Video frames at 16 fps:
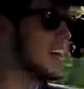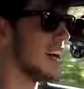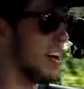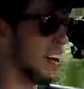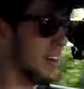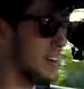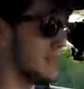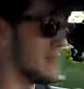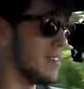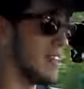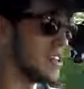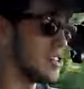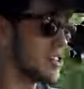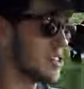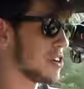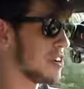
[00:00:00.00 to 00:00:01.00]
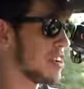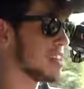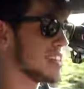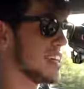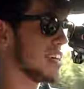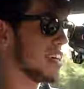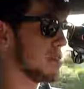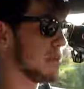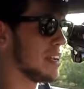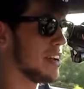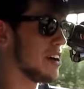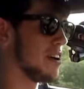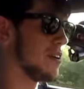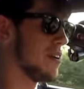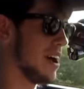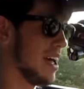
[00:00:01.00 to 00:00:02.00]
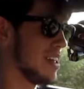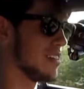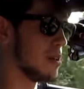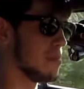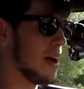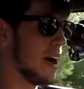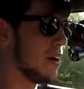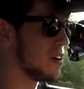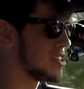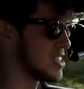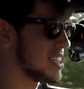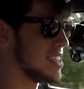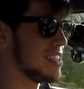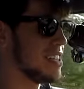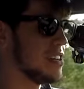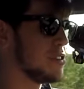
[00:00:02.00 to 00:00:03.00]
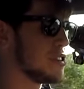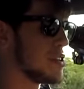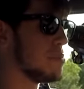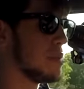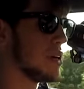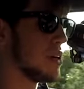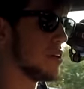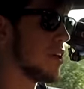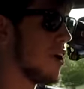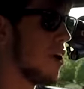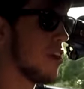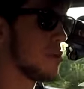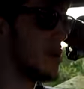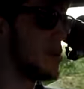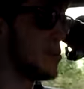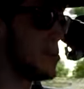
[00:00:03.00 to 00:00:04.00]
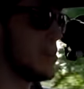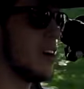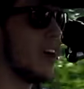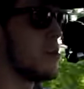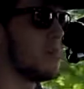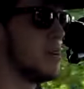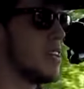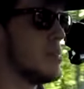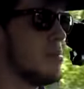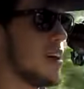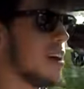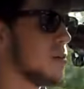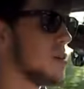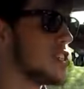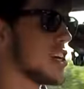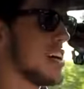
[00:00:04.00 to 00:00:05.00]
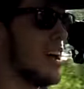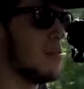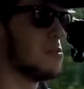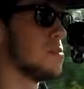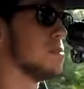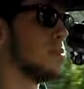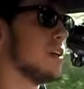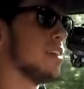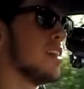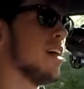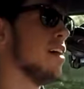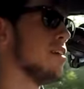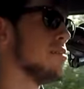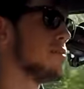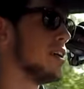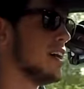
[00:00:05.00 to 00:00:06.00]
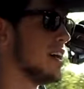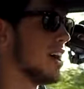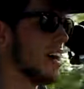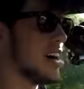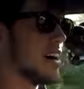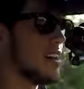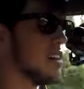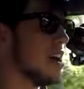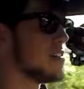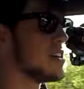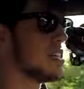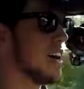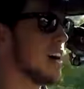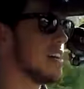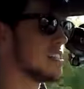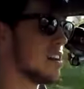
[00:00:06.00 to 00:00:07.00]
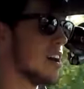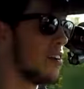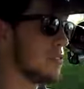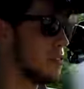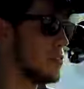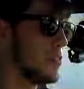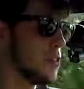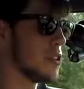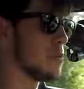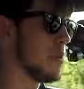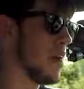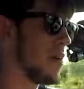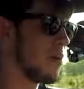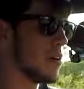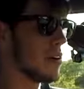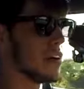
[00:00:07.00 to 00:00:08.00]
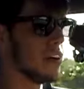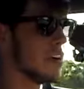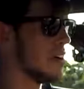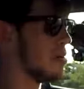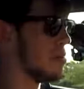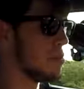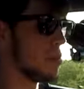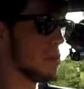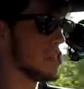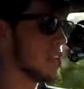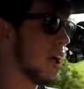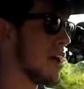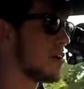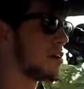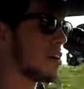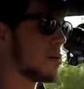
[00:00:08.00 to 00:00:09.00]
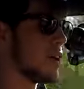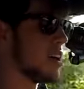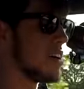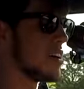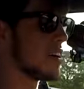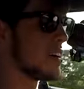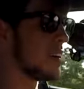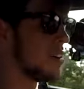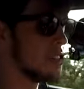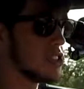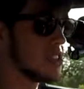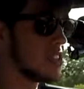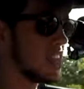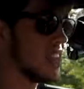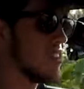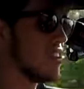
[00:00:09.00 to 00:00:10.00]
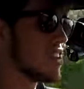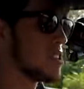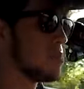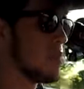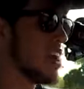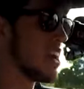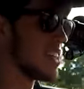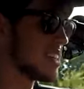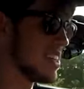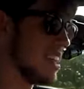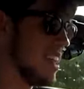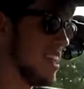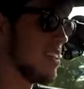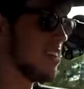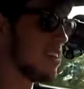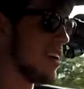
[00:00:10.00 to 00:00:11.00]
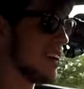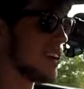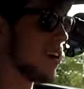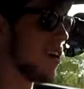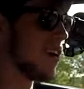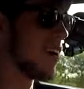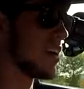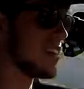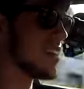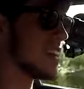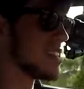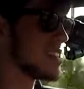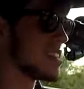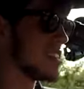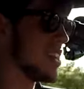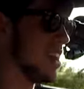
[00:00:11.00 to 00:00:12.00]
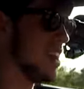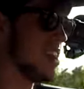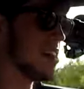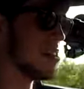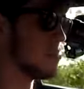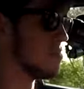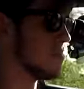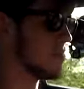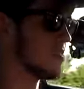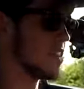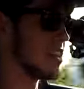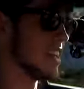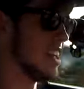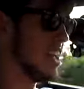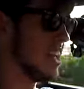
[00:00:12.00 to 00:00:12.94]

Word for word: Um, it sure does get up and go, and the power just continues to build all the way through the R P M band, which I absolutely love. Uh, it never dies off. You feel the power pretty much everywhere, just like you'd expect in a car like this. Um,